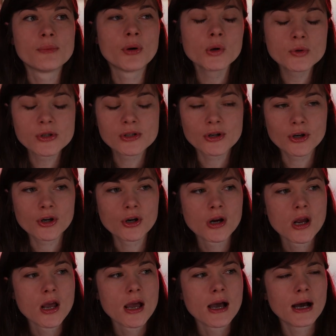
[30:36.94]
poster,
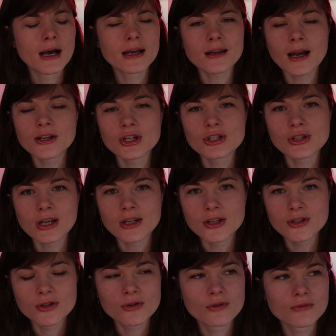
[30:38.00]
I
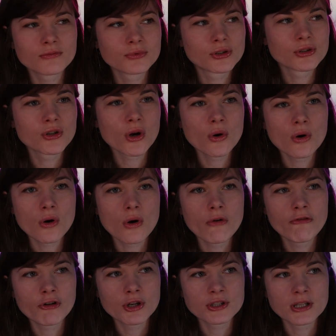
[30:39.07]
decided to go
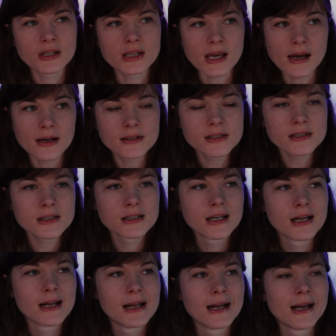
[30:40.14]
over it again.
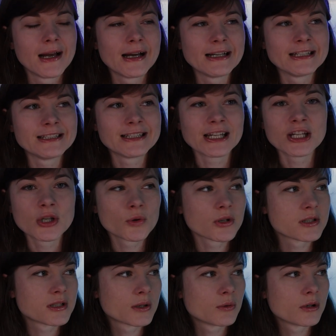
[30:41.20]
And I
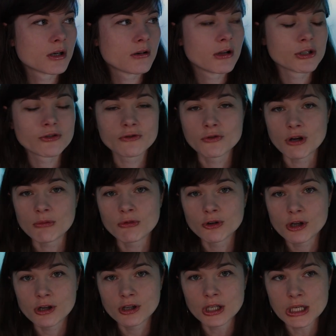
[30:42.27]
noticed there were a lot of
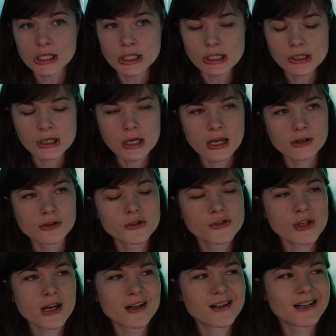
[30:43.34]
grammar errors
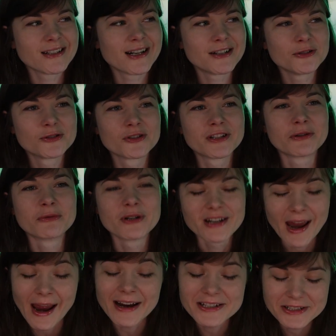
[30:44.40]
there. And also there were
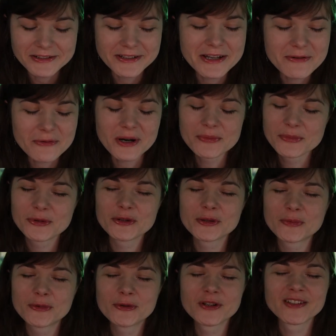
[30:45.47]
actually one
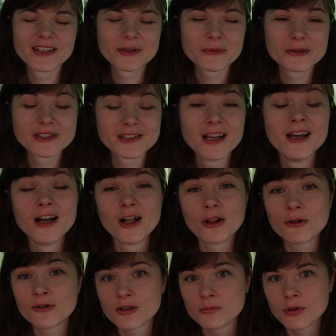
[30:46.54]
bullet point that was
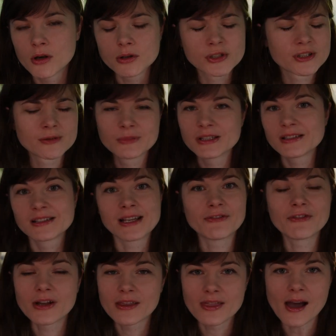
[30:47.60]
lorem posum and
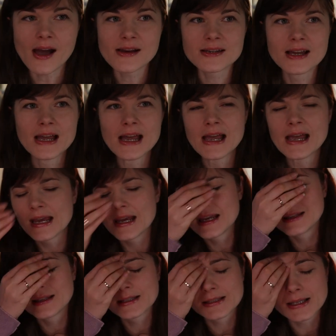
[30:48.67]
stuff like that.
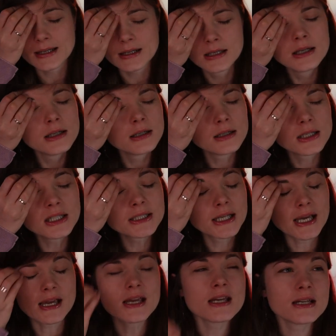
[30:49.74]
And it's like,
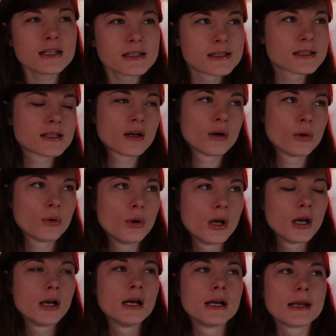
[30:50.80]
okay, so
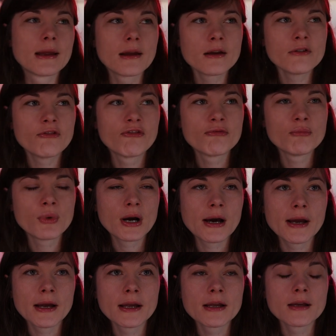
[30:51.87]
if
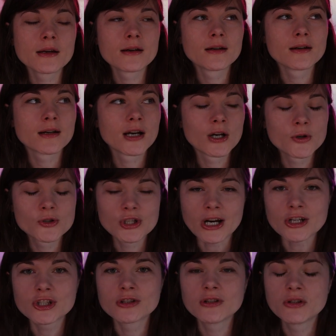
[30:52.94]
my coach
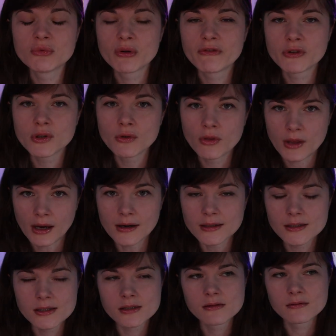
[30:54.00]
actually reviewed
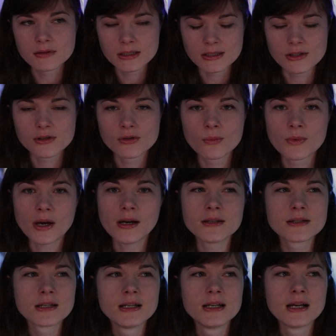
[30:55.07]
that, let's assume
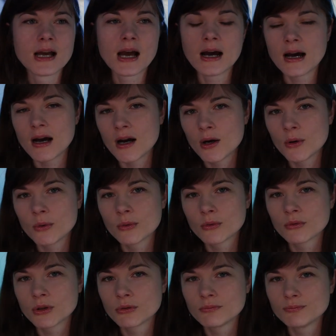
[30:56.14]
that, how
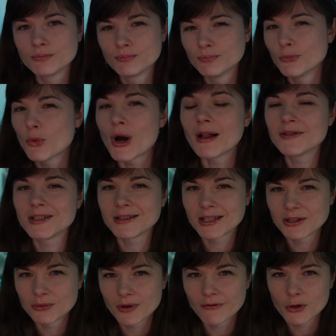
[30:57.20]
well did
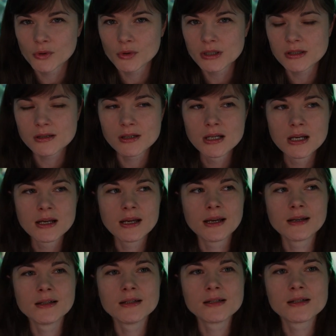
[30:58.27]
he review it?
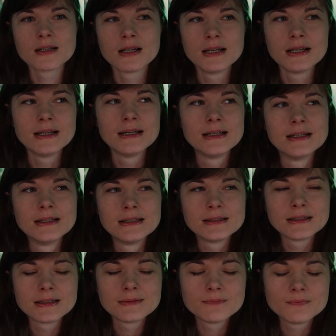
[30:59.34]
And
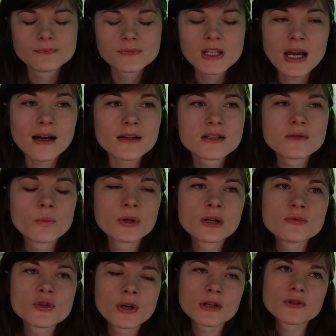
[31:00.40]
yeah, what
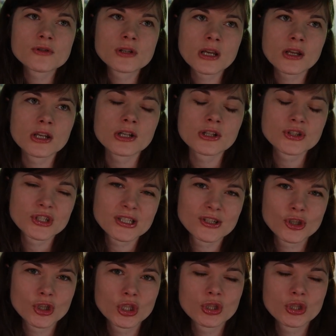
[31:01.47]
I'm trying to say here is just